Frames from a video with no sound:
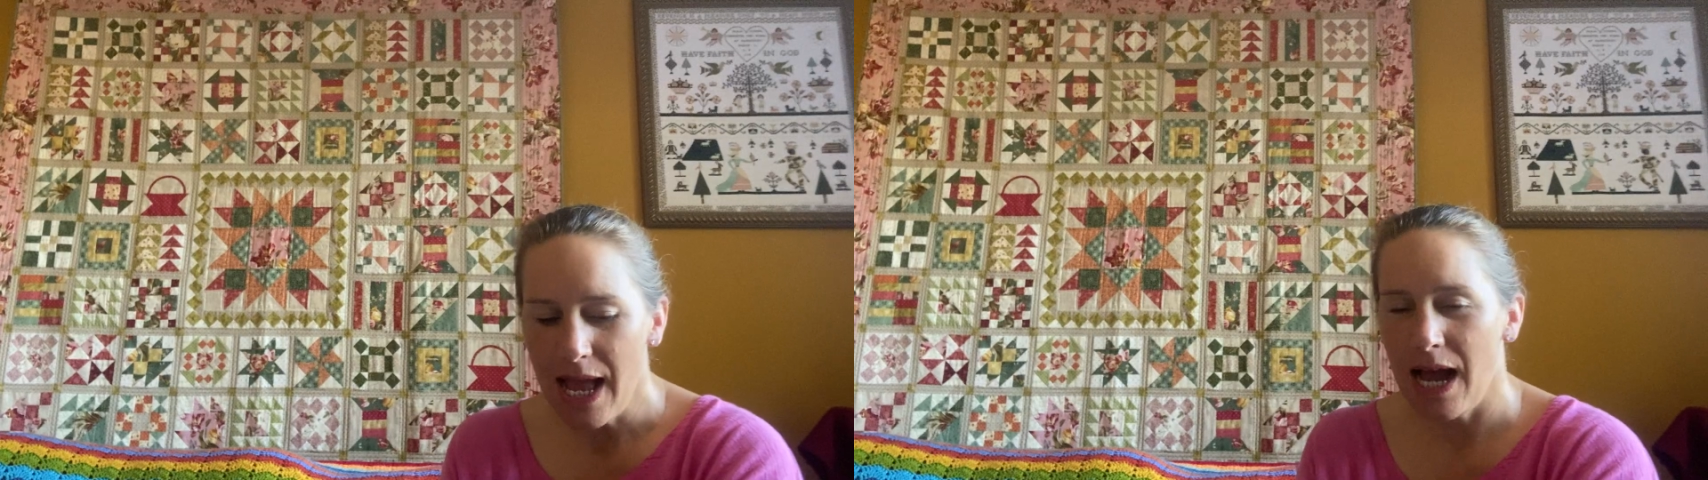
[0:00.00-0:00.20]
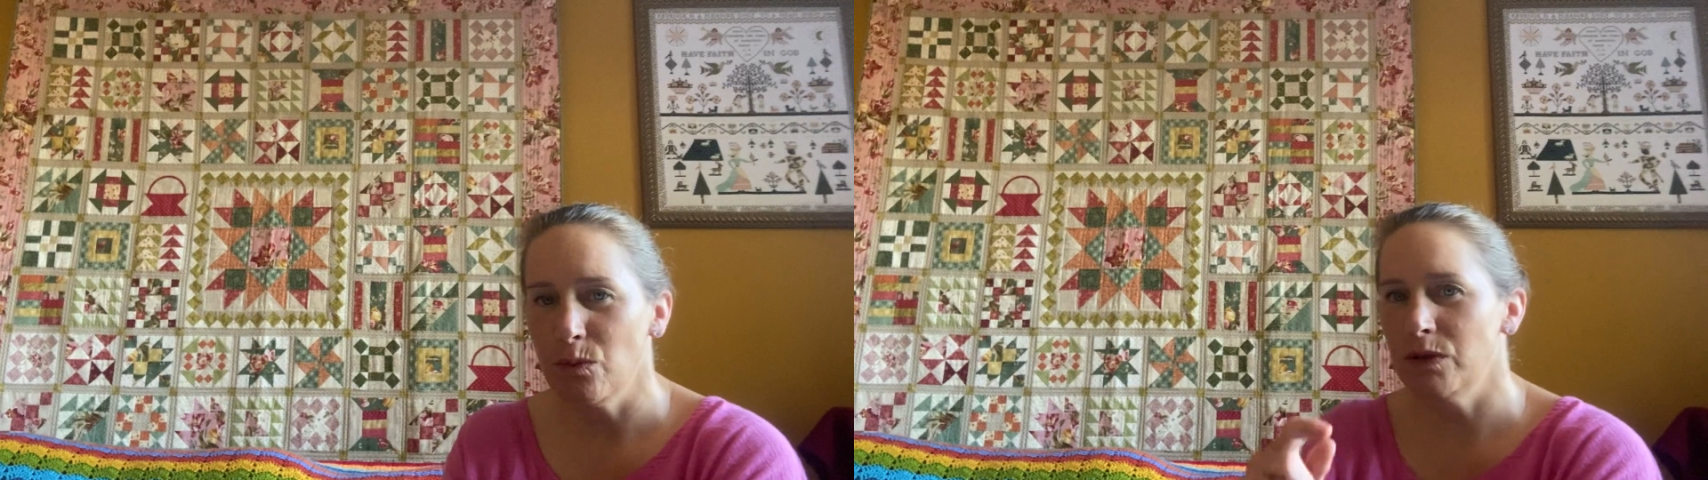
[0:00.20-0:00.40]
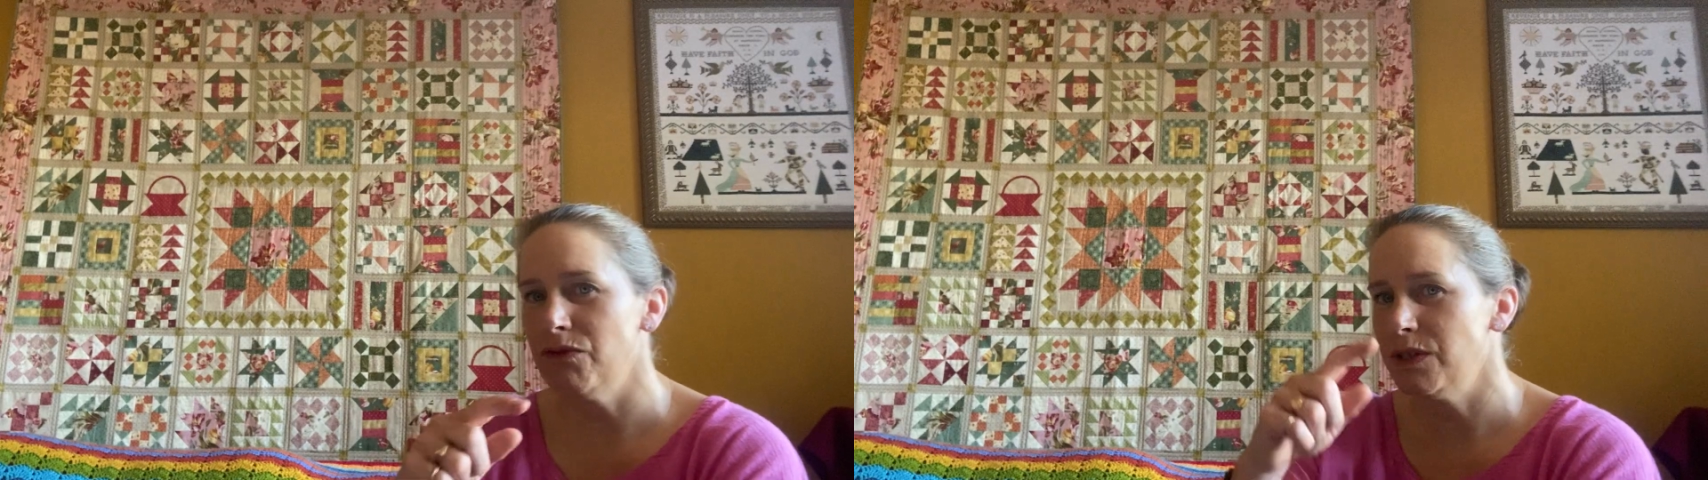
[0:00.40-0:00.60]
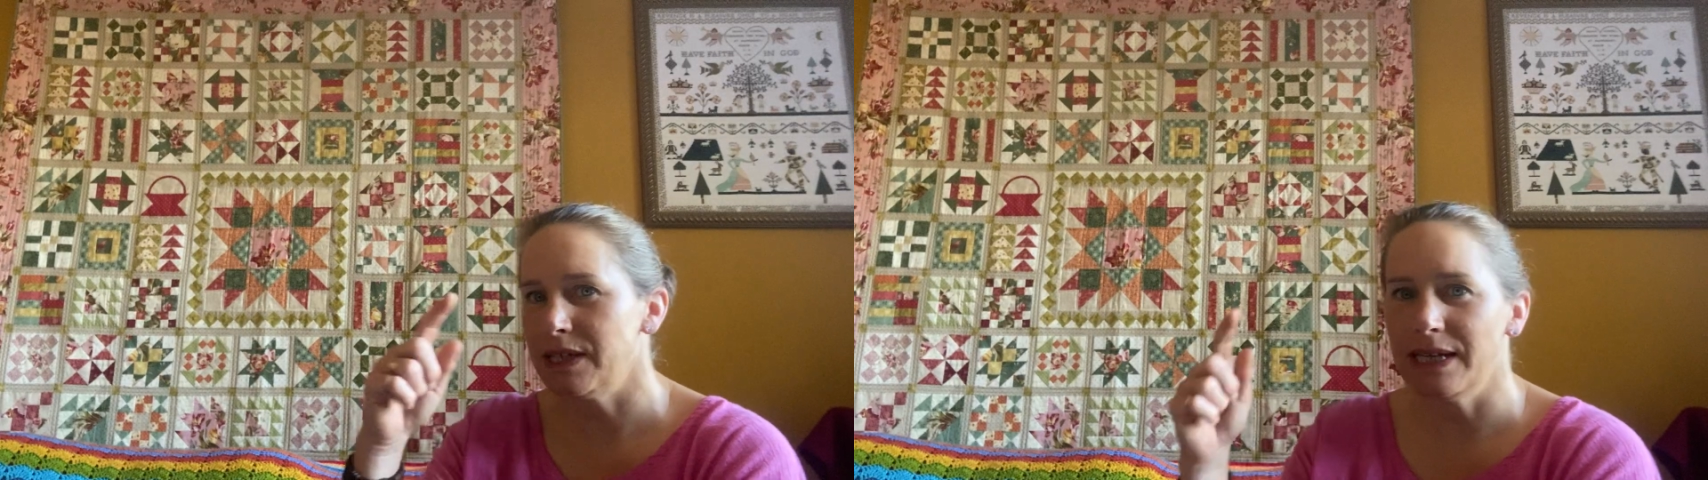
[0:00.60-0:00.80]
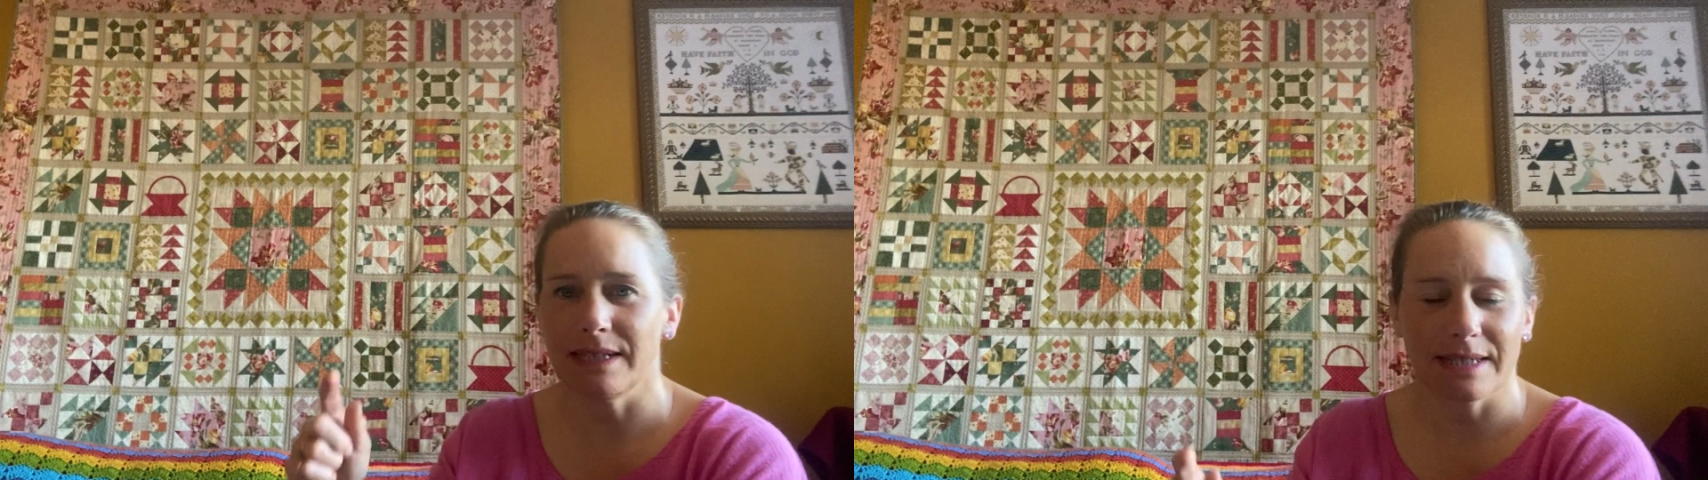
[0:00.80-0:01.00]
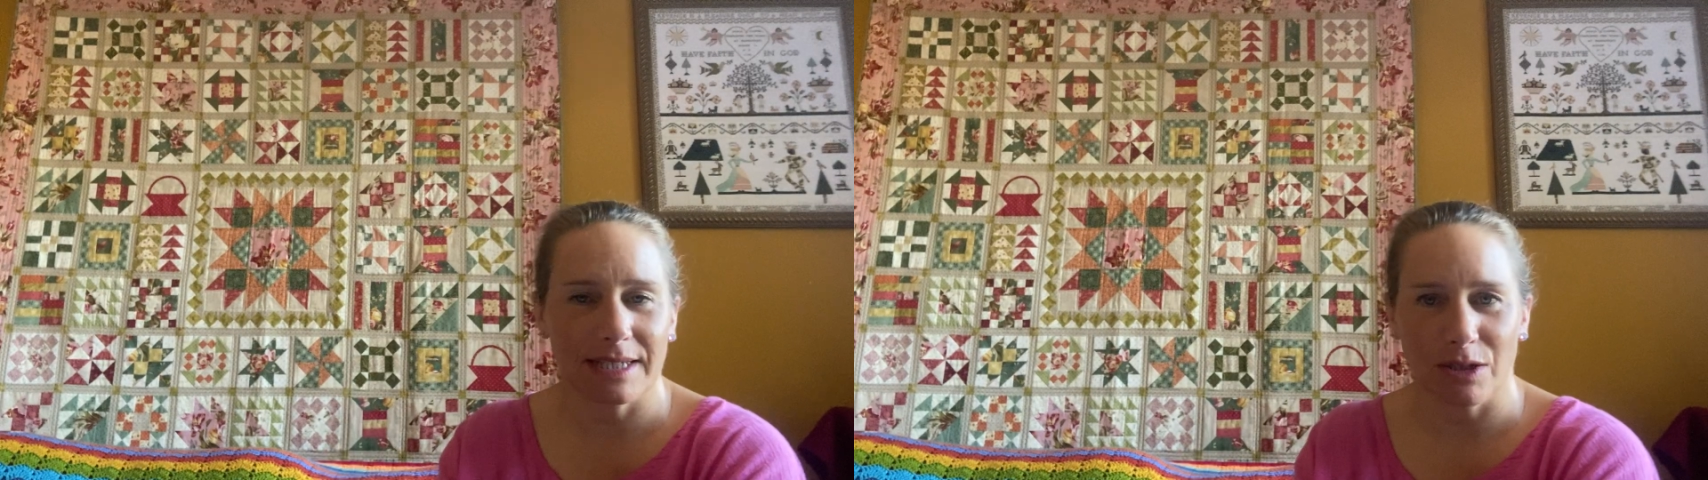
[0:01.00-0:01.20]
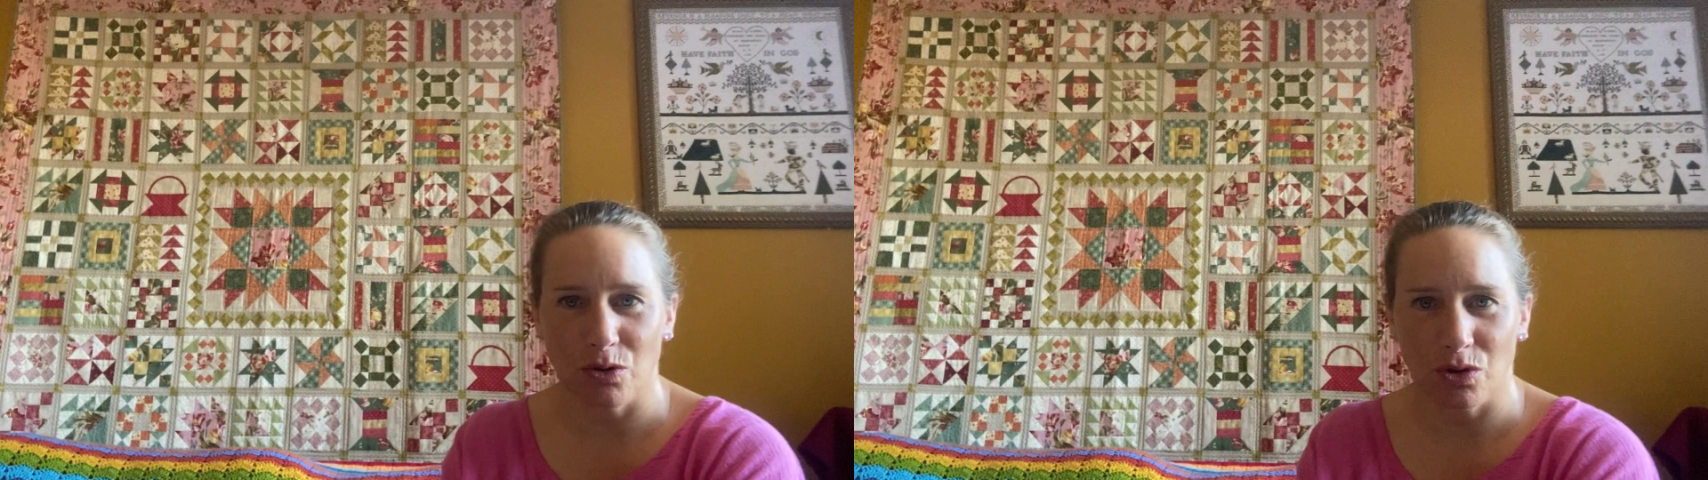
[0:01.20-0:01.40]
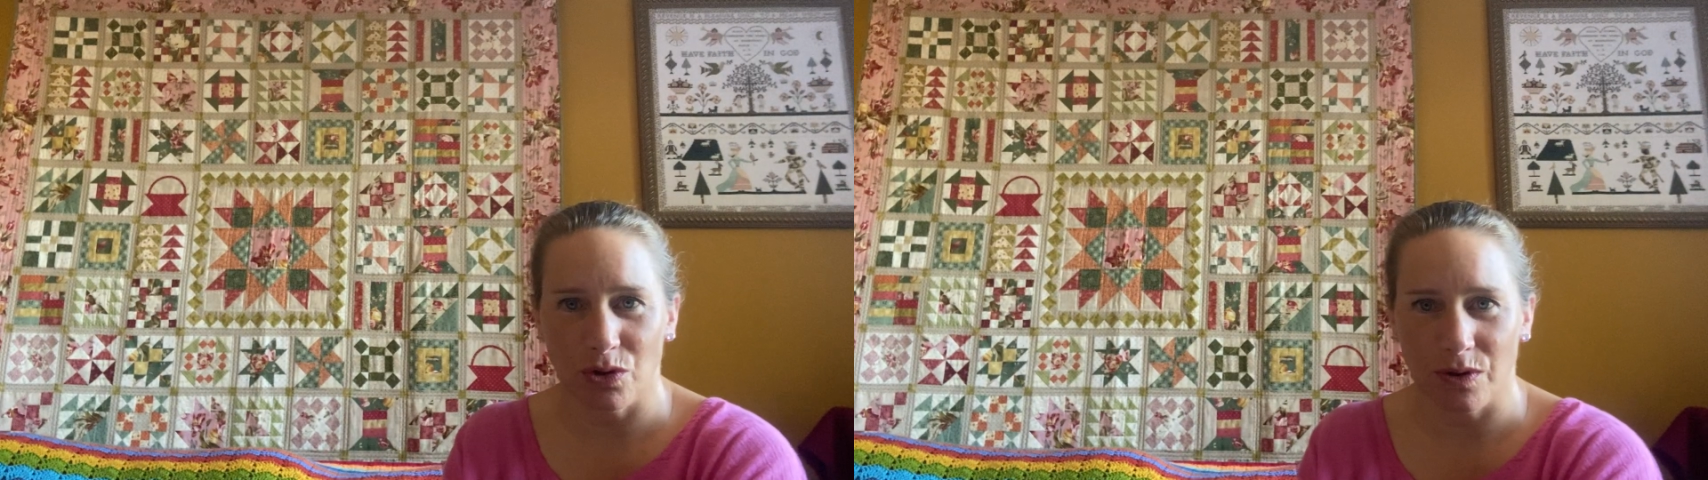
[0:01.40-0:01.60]
And we rotate to see who
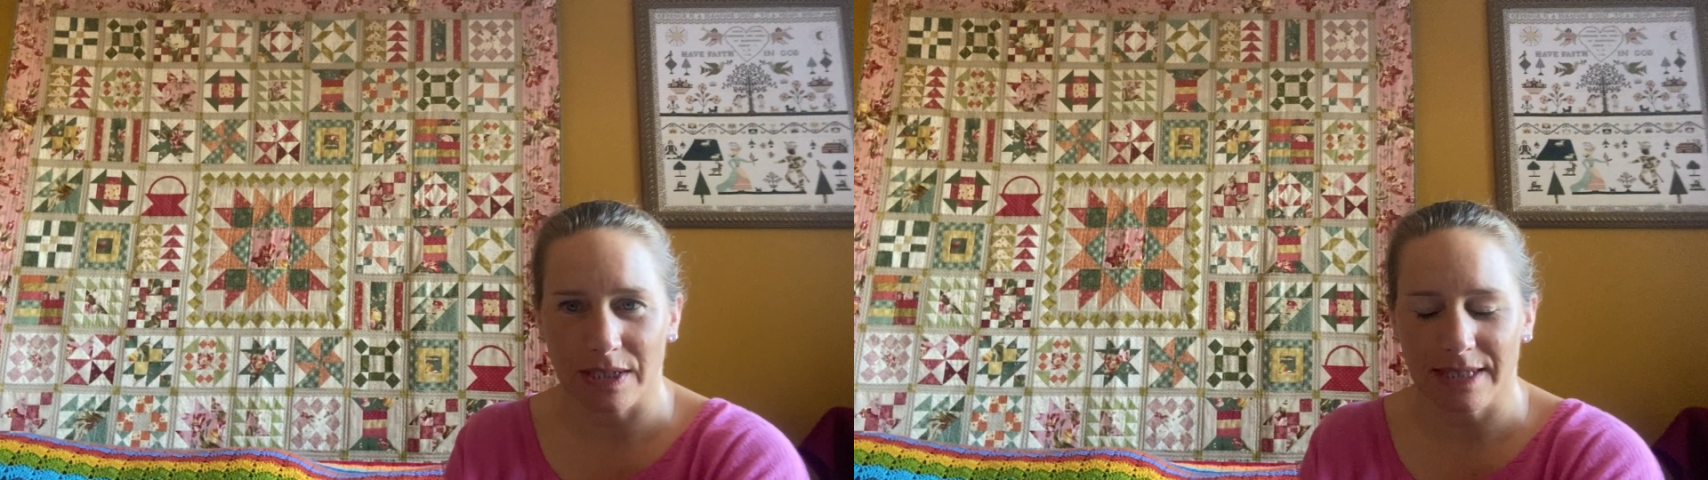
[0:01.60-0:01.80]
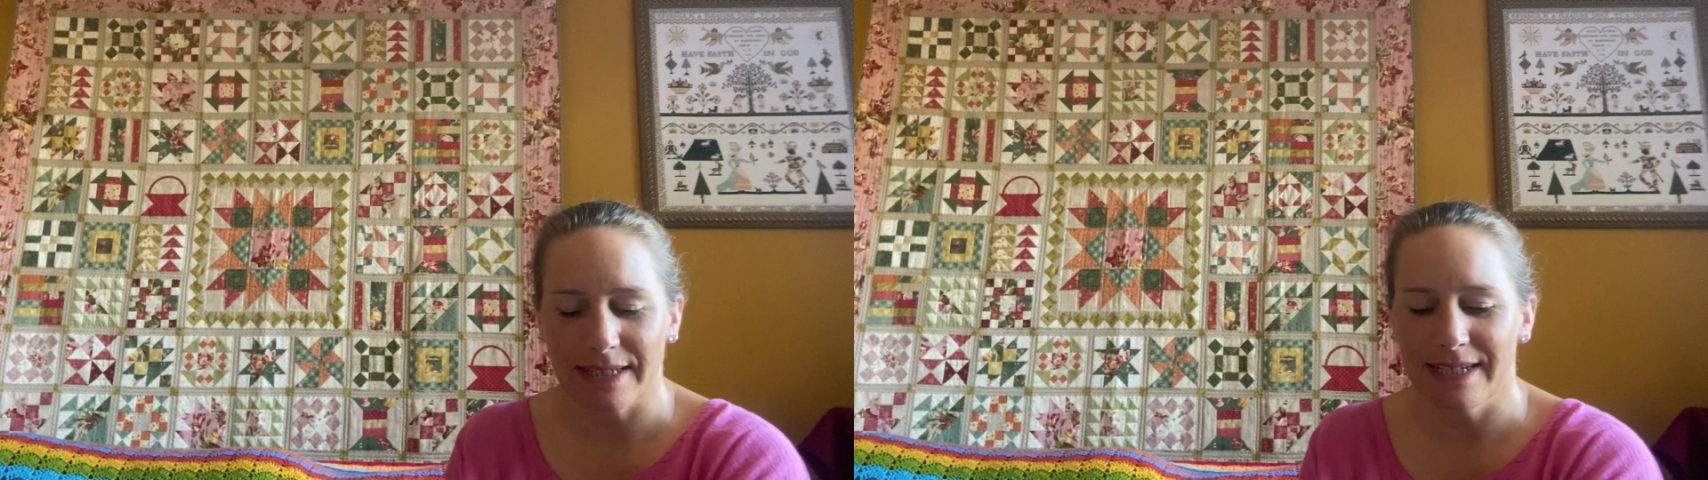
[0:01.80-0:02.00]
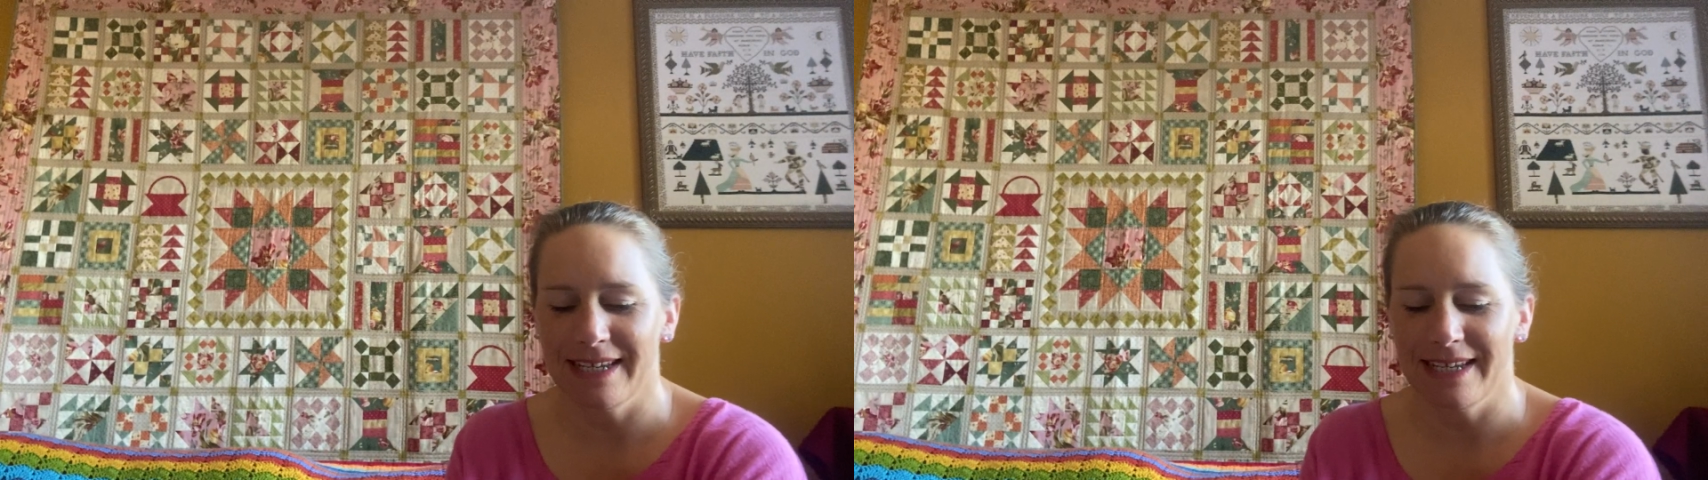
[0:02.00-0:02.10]
chooses.